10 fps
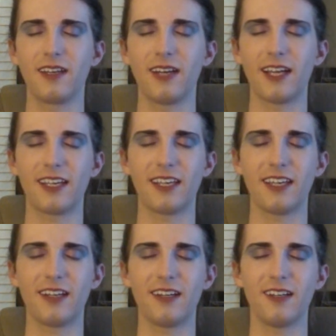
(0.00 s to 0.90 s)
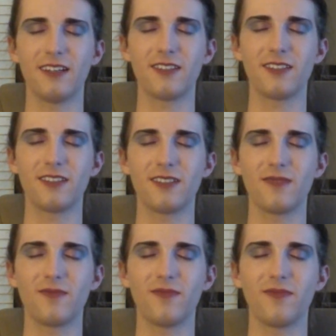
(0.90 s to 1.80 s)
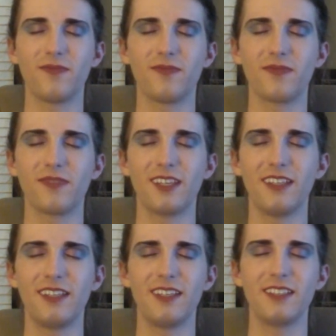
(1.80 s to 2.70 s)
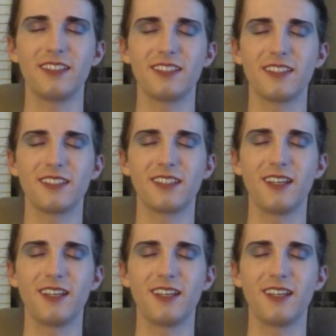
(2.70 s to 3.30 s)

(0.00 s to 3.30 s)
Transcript: I can get hurt in this